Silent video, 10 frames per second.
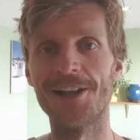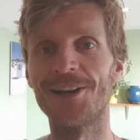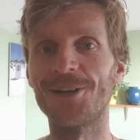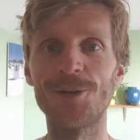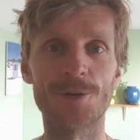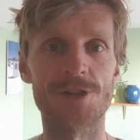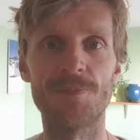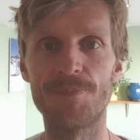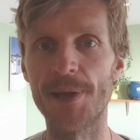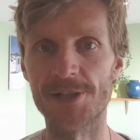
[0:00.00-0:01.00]
lots
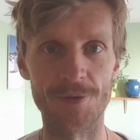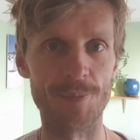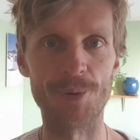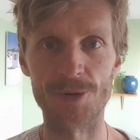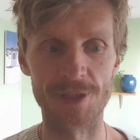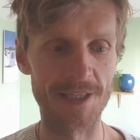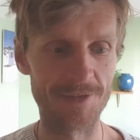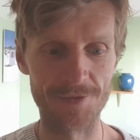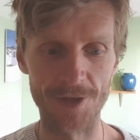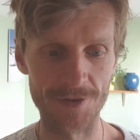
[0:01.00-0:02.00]
of bits of the body
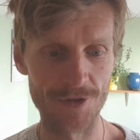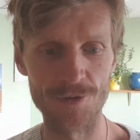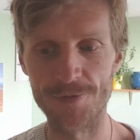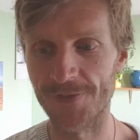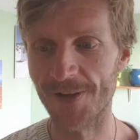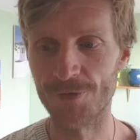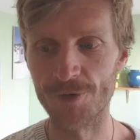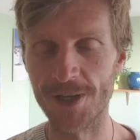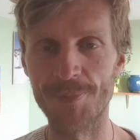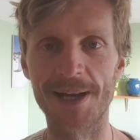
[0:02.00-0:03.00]
that you've never
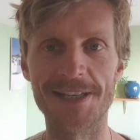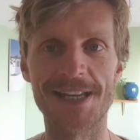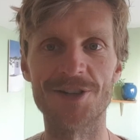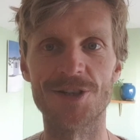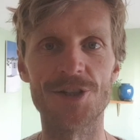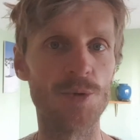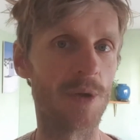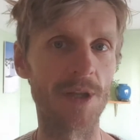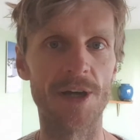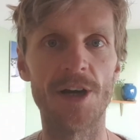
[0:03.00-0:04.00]
really paid attention to
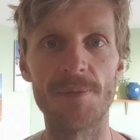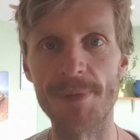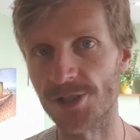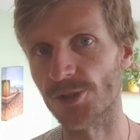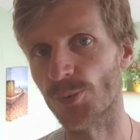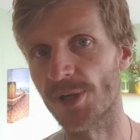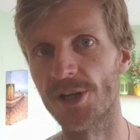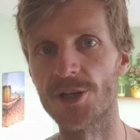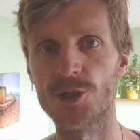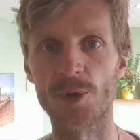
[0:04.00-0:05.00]
will hurt, muscles will
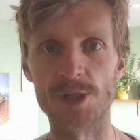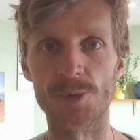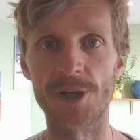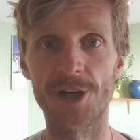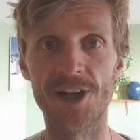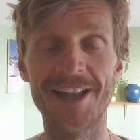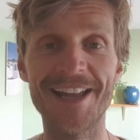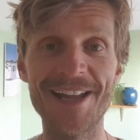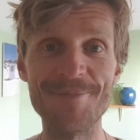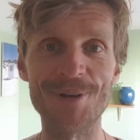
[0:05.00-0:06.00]
hurt, joints will hurt,
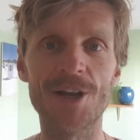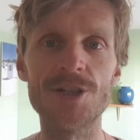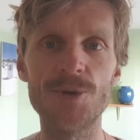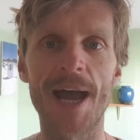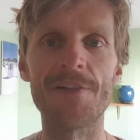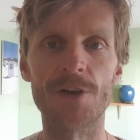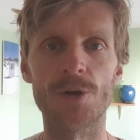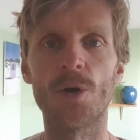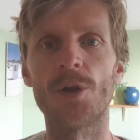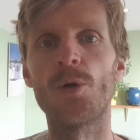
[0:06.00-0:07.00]
because you haven't
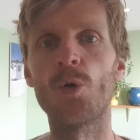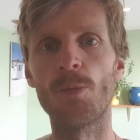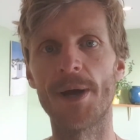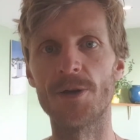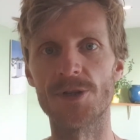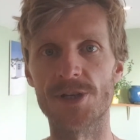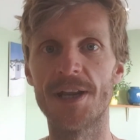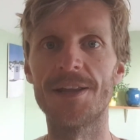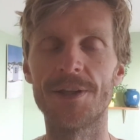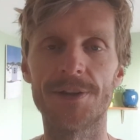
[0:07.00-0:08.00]
got the hormones
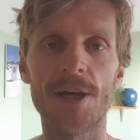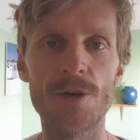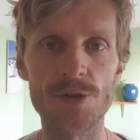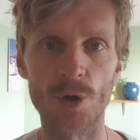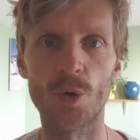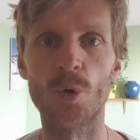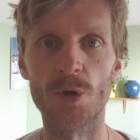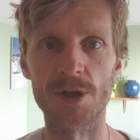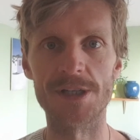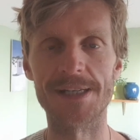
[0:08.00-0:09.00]
that those
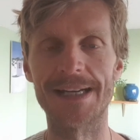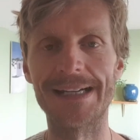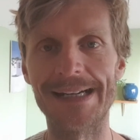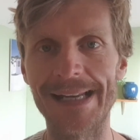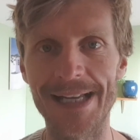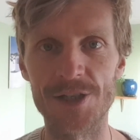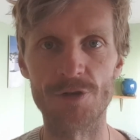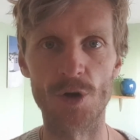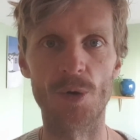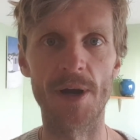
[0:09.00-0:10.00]
organs and glands
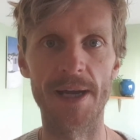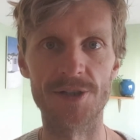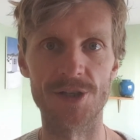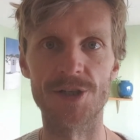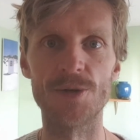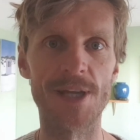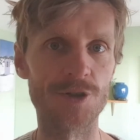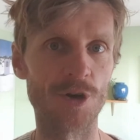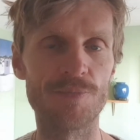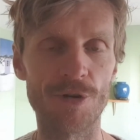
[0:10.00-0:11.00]
require to do their
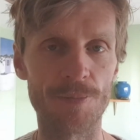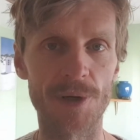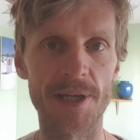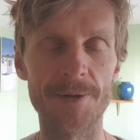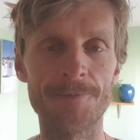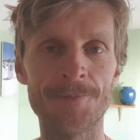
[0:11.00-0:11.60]
job properly.